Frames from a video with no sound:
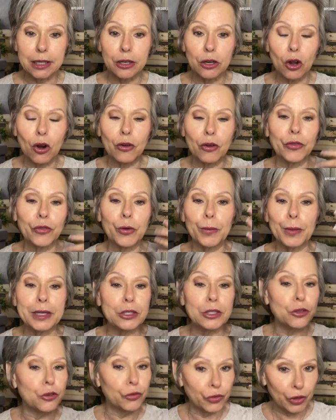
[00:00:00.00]
or for me
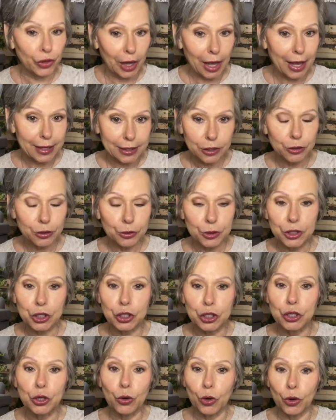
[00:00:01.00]
to fly to a
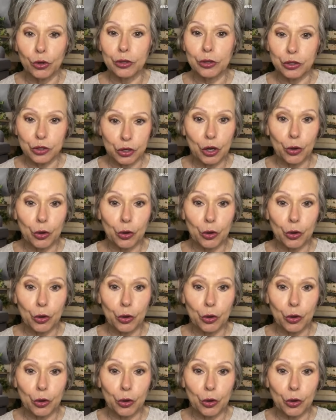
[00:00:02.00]
snow